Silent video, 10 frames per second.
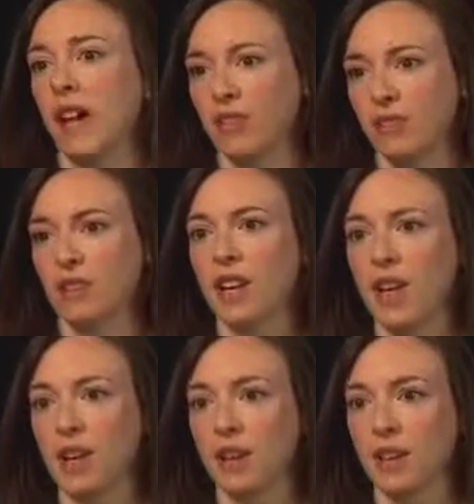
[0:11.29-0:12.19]
actions are
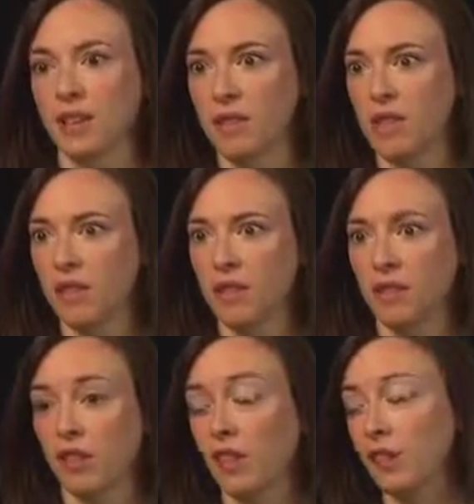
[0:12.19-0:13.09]
taken because somebody
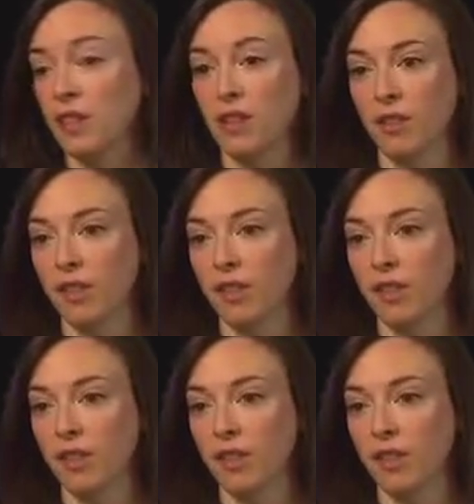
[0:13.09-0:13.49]
feels guilty